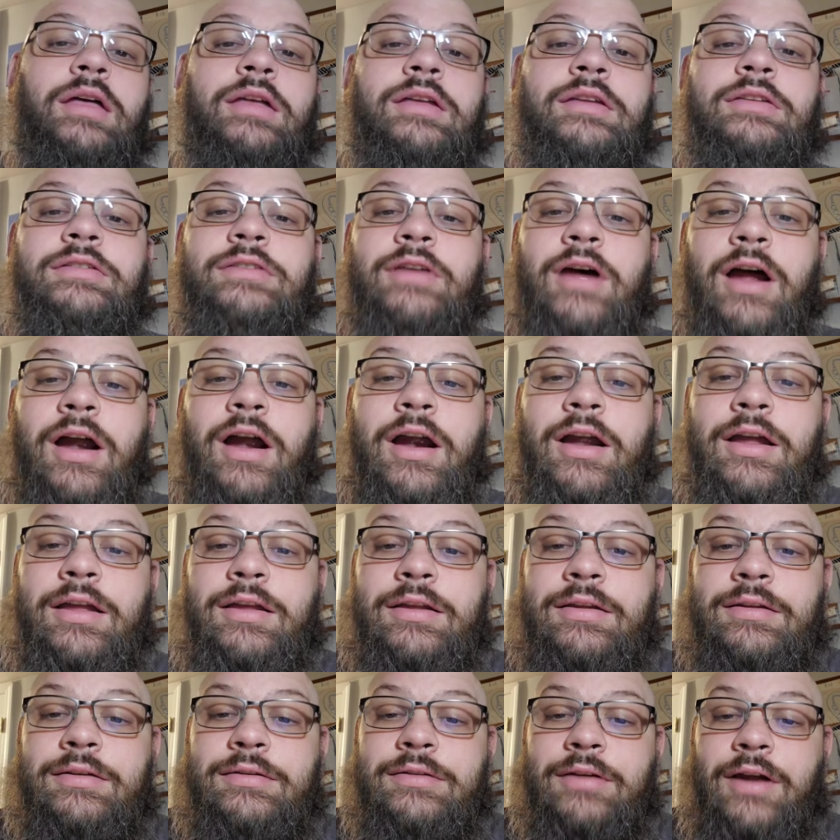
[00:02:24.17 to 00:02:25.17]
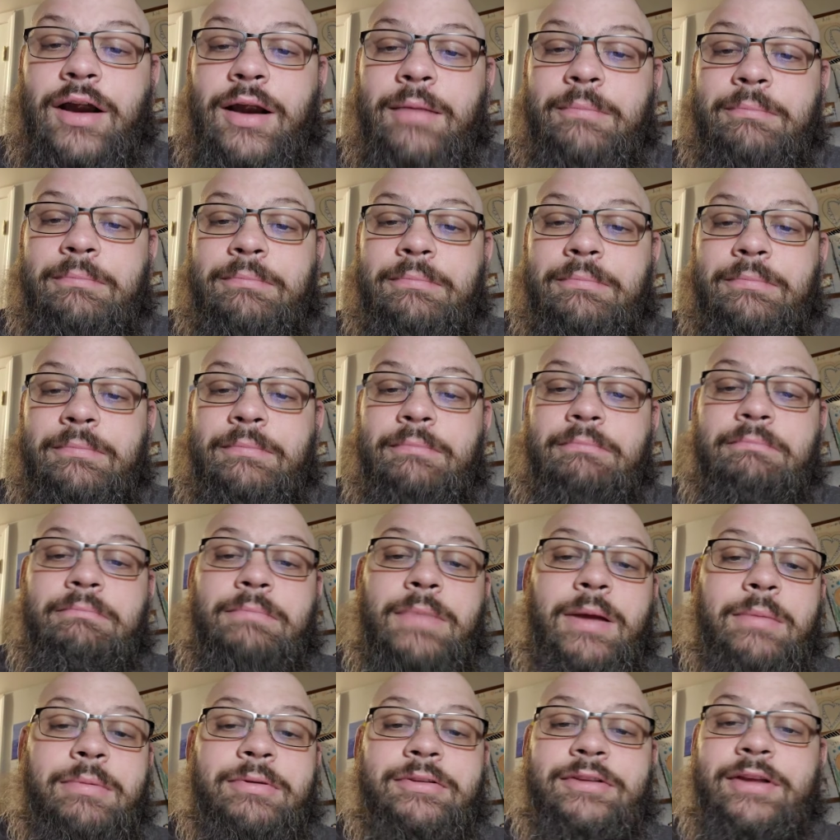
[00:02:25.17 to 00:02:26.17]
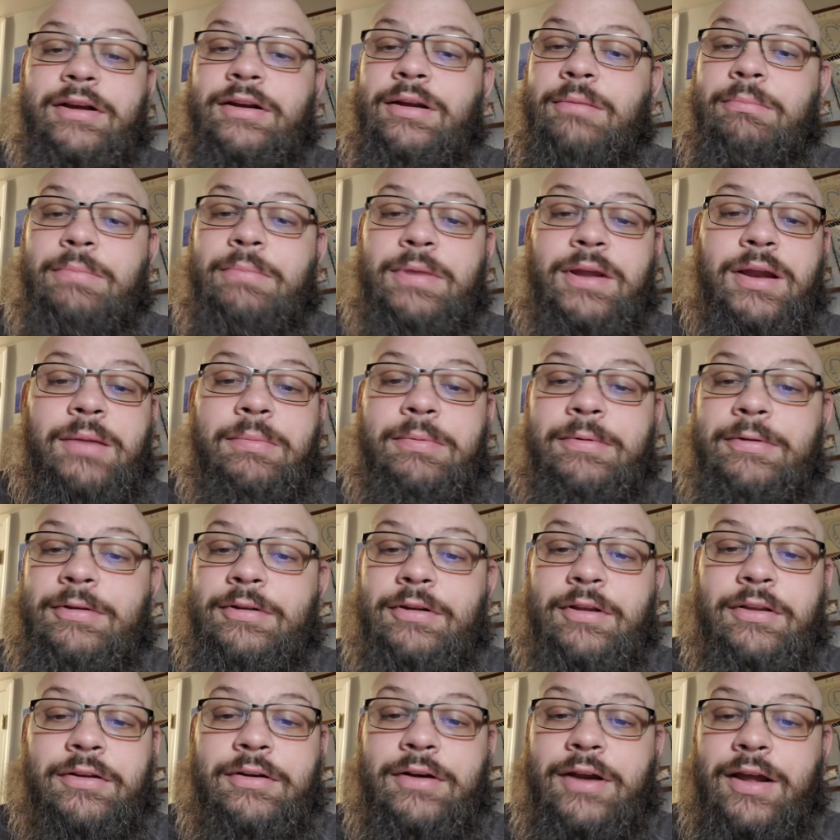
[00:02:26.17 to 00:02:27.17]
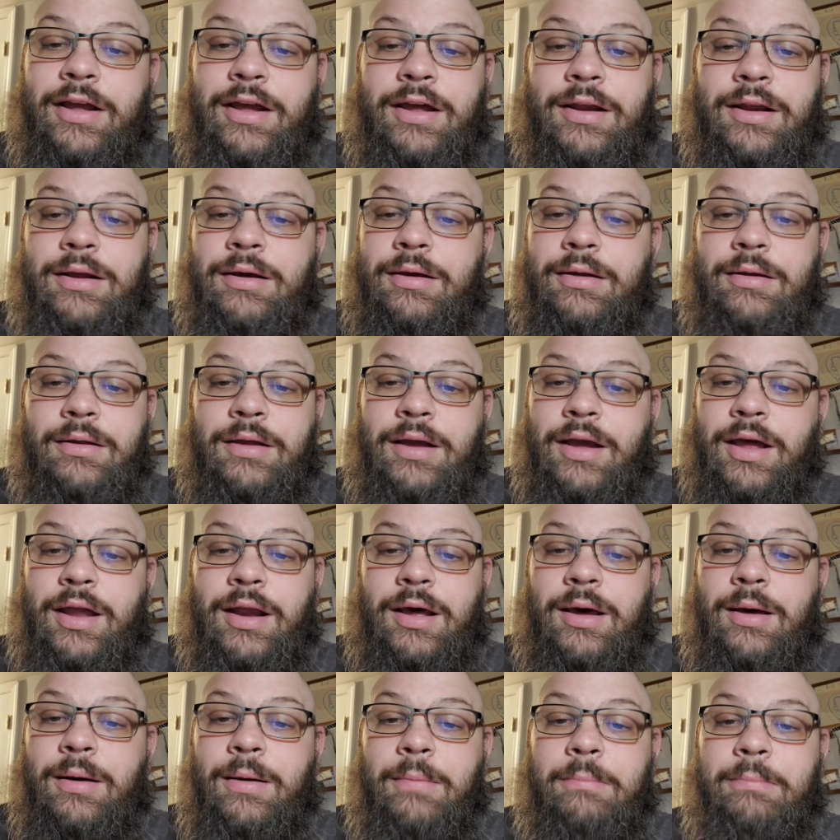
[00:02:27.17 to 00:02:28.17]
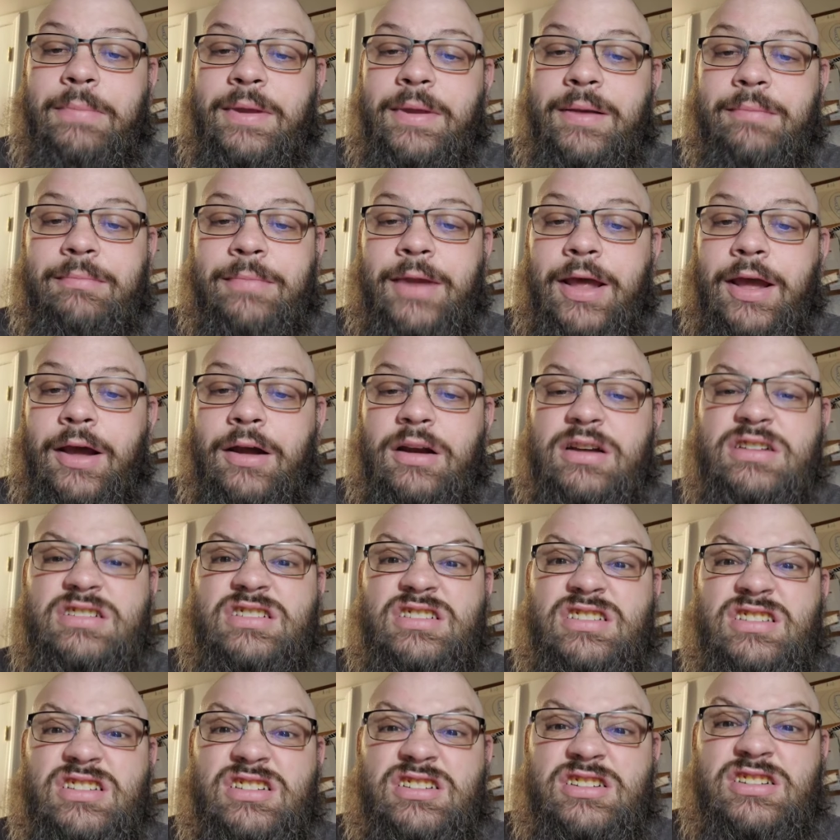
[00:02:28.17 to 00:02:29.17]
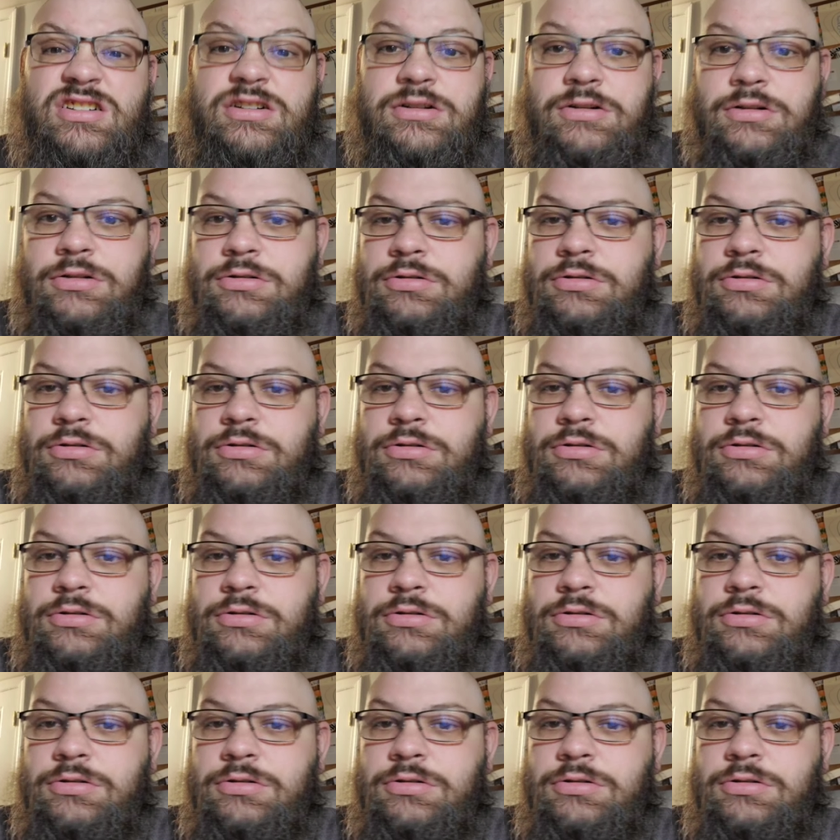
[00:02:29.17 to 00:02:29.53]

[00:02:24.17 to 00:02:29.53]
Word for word: Sorry, sorry. Babies like to beat up each other, and I gotta, I gotta beat them down.